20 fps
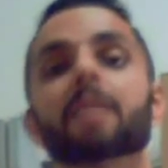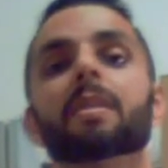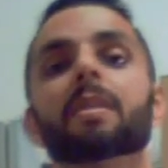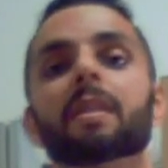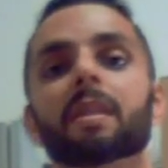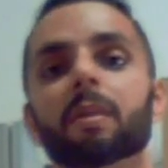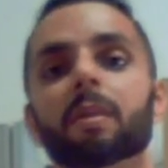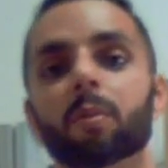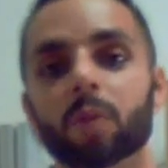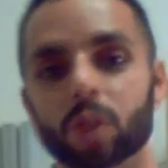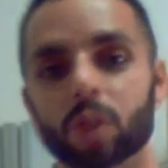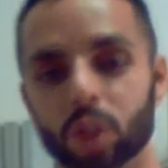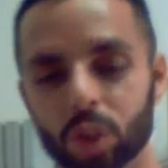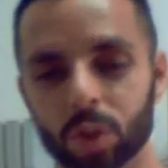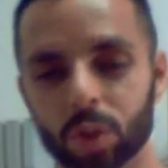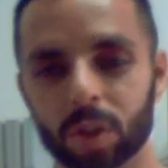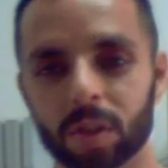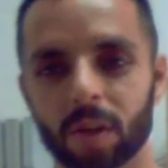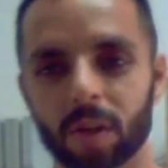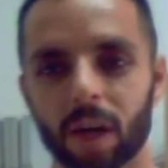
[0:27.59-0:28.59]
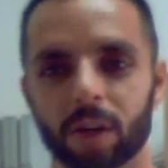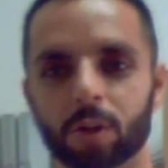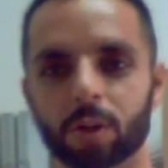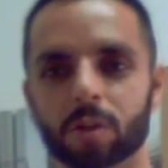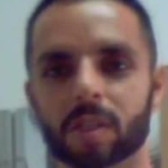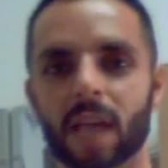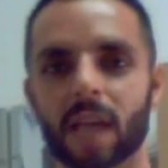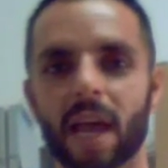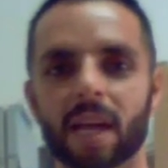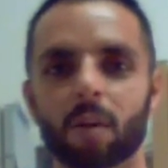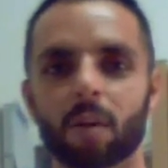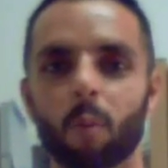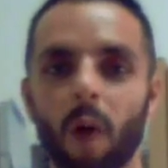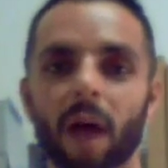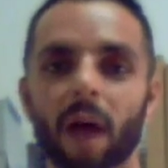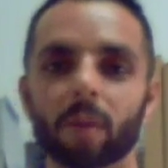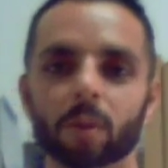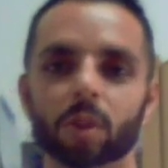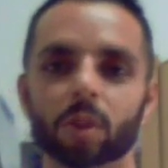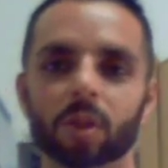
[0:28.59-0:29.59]
we should understand it. Why
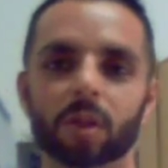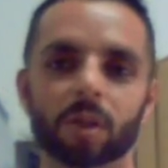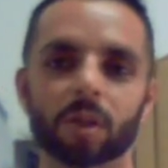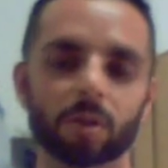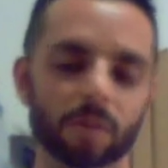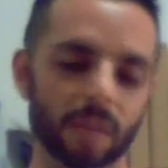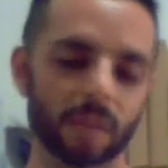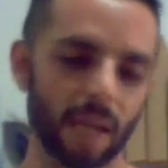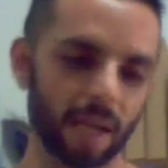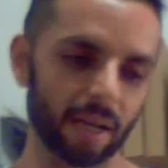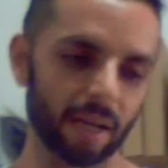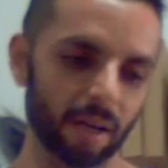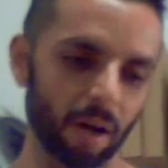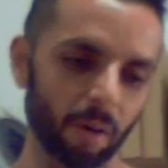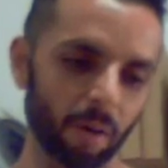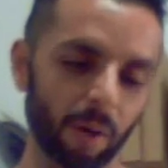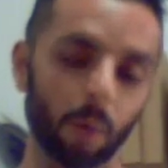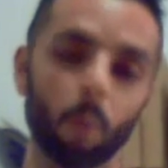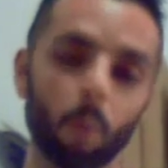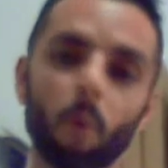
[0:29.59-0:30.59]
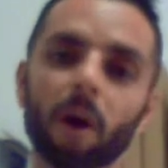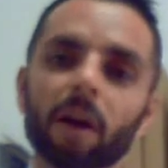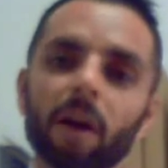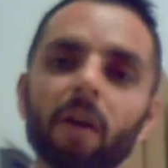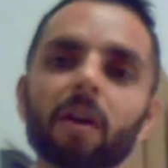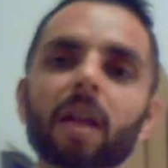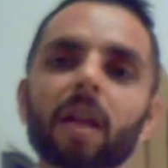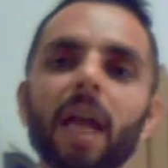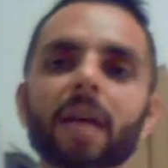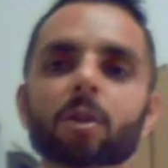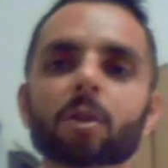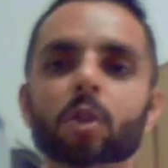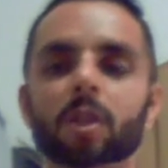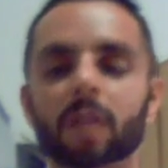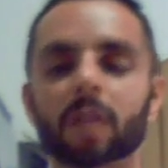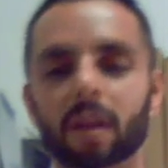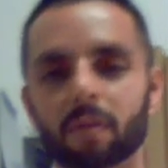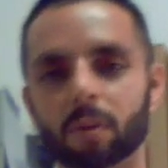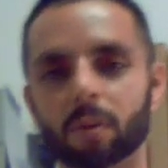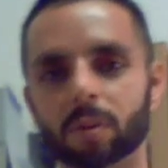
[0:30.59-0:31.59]
we should understand it. All right. What are glycogen
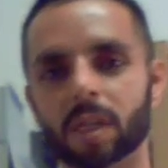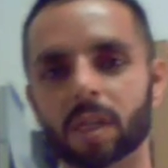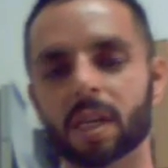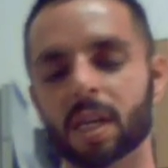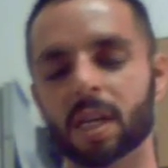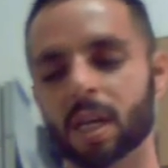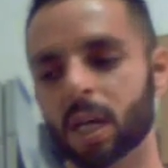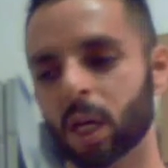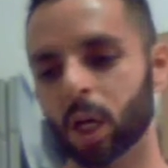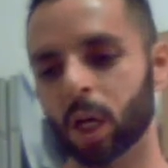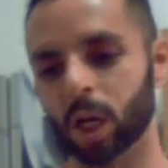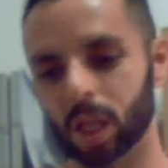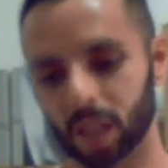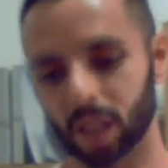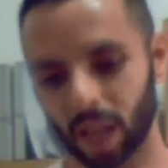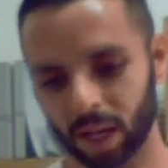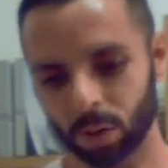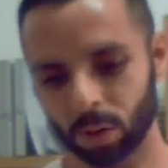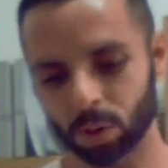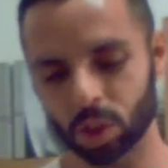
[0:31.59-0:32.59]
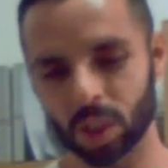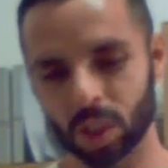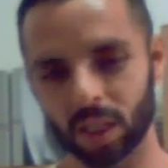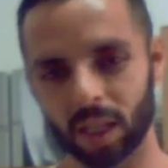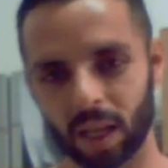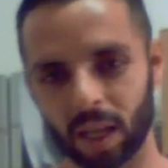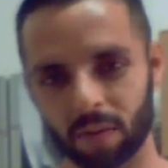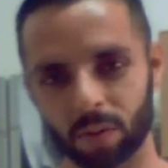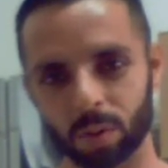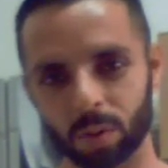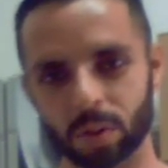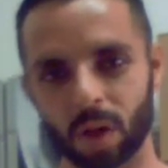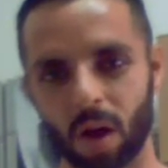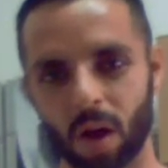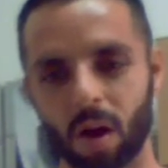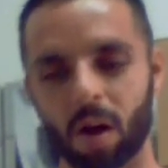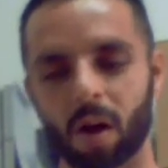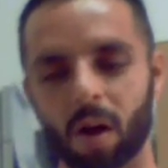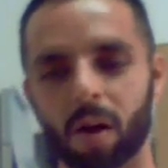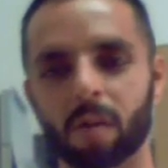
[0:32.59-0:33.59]
levels? Glycogen levels
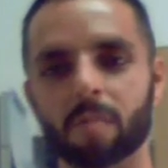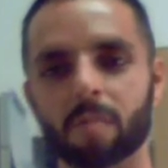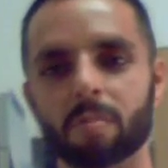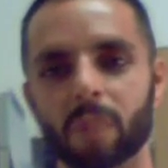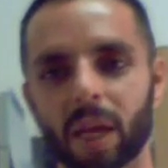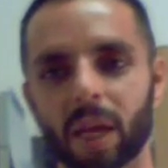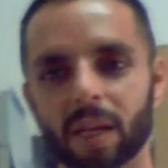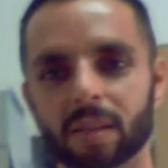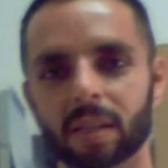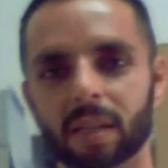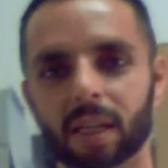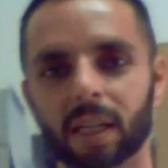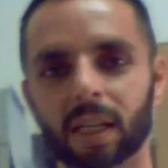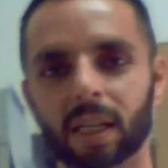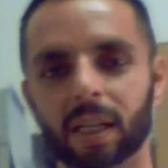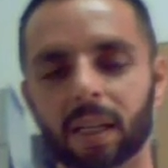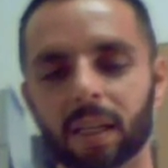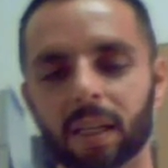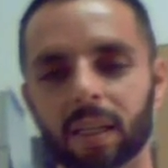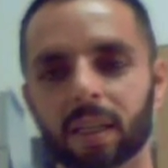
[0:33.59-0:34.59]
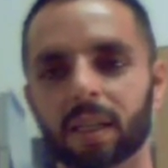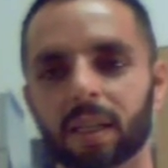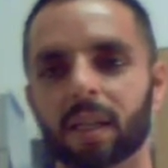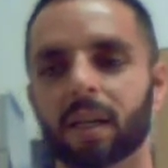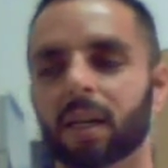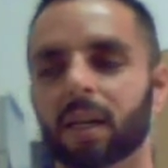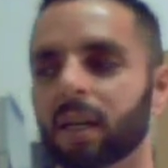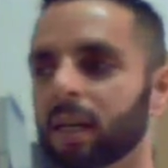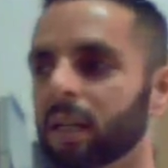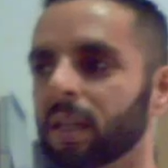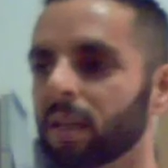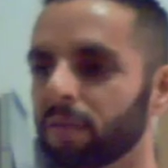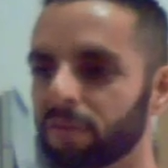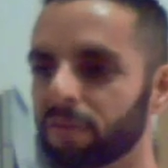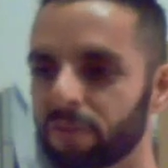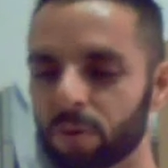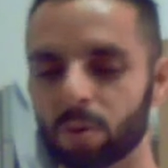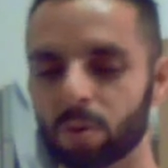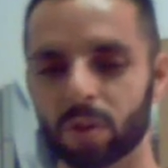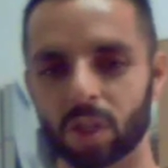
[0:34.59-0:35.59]
are basically the
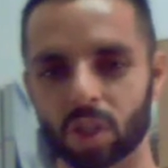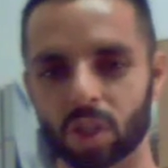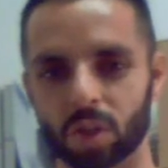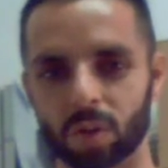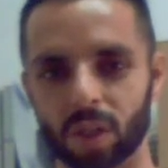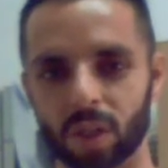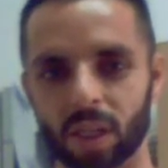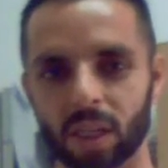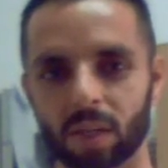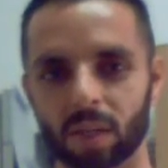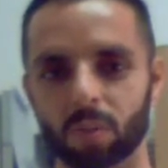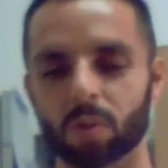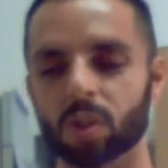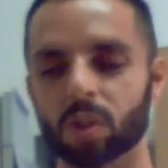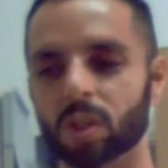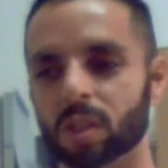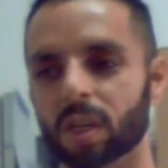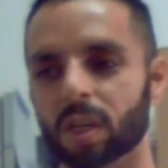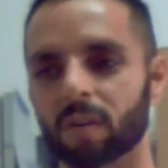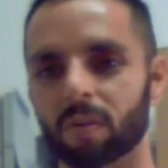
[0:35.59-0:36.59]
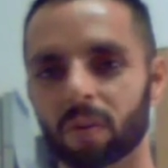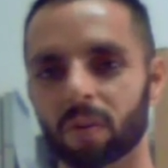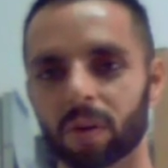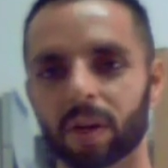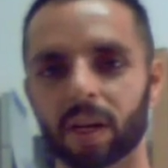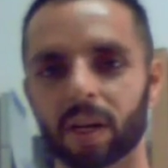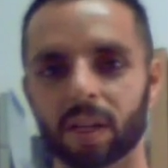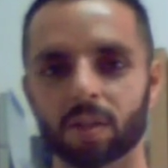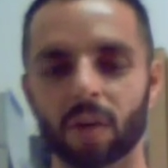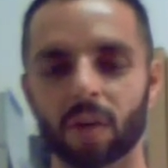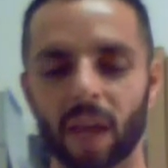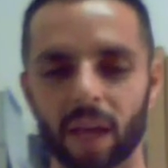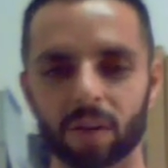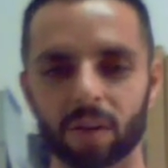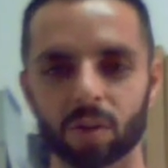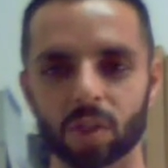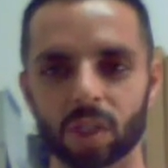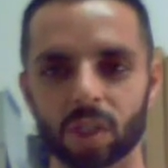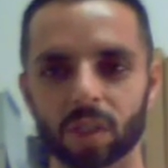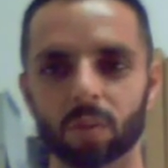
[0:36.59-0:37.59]
food that you eat, which is converted into
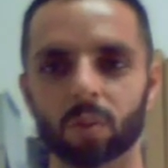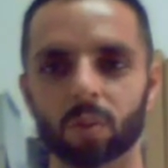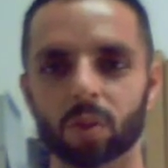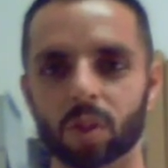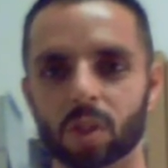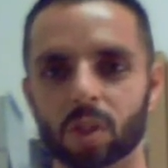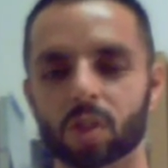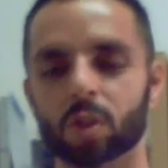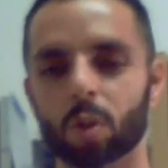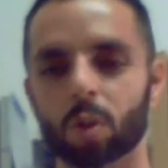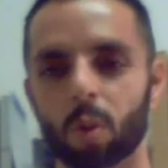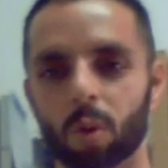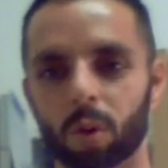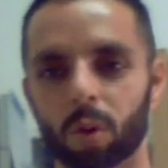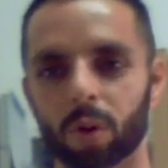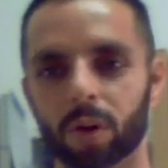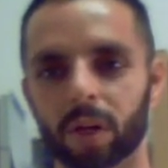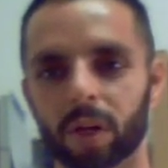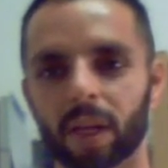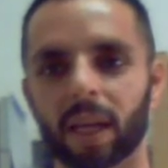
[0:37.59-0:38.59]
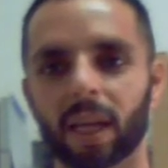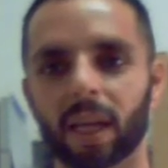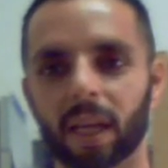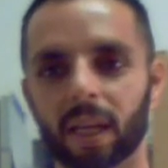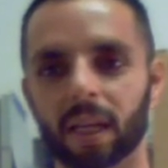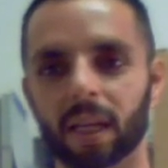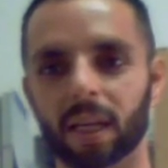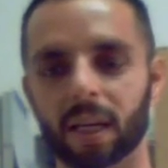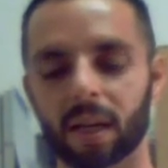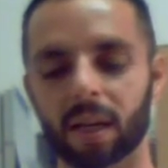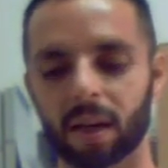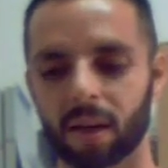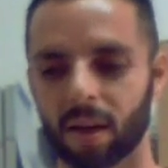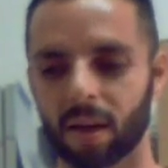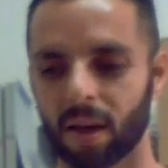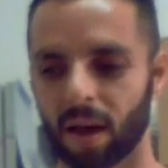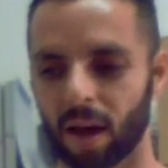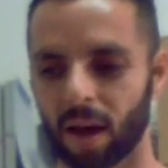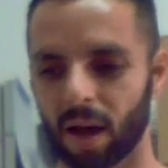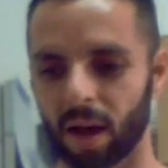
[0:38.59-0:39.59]
energy, which is stored in
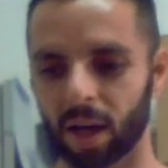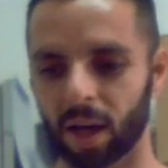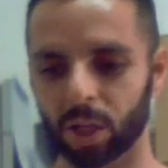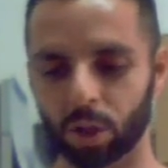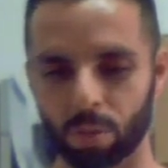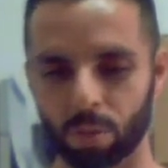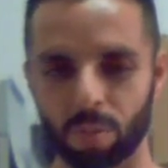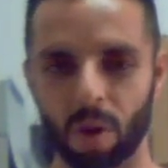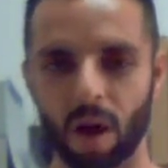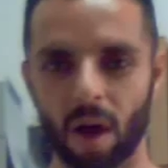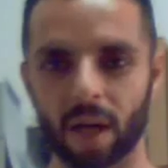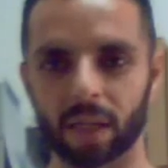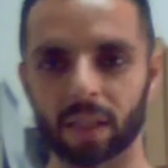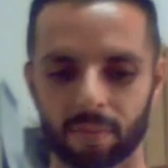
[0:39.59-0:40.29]
your body.